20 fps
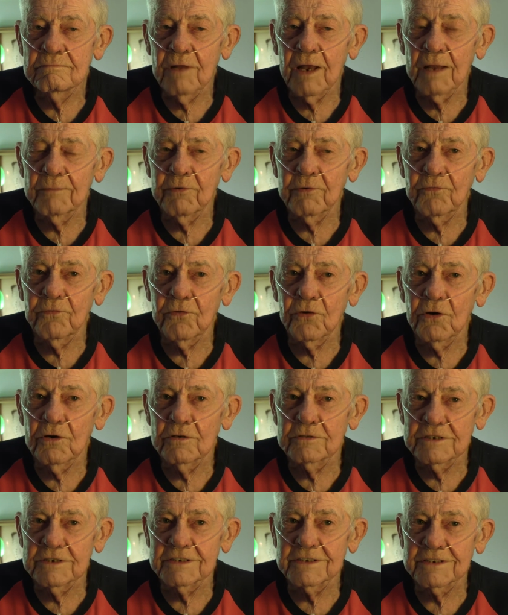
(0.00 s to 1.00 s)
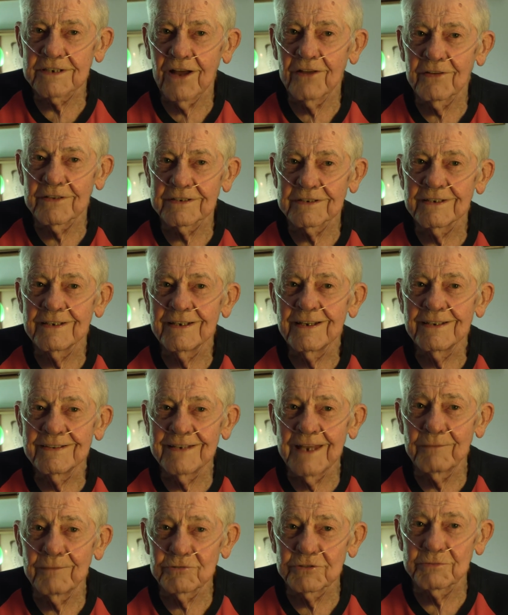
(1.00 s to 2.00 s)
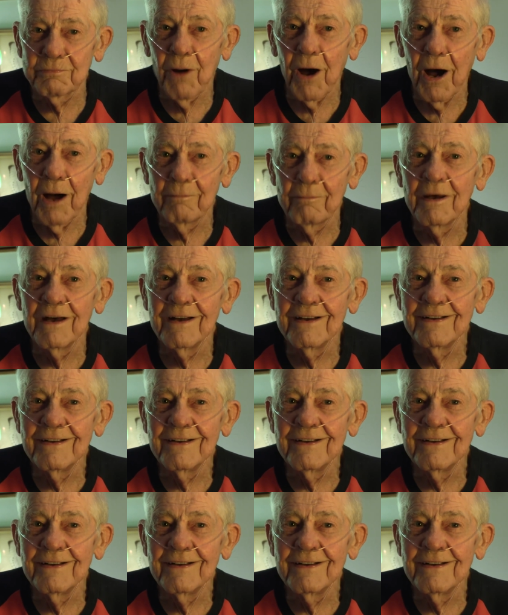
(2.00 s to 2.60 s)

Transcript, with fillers: Well, I prefer just call his name was Bob.